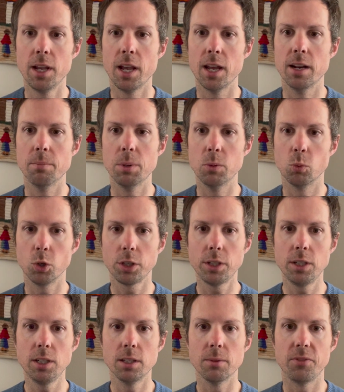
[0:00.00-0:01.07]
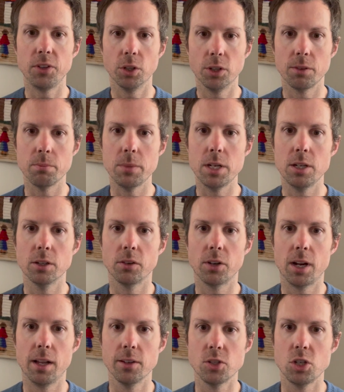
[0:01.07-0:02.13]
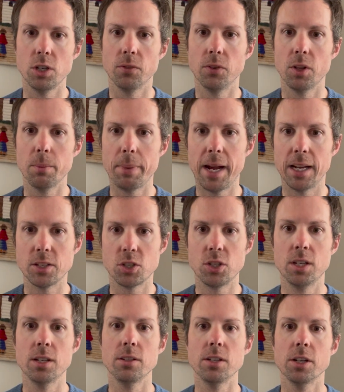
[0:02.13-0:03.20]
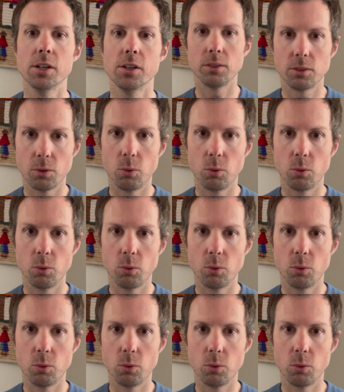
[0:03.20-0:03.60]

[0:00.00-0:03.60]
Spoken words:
and have been working in the field of meteorology for the past 10 years.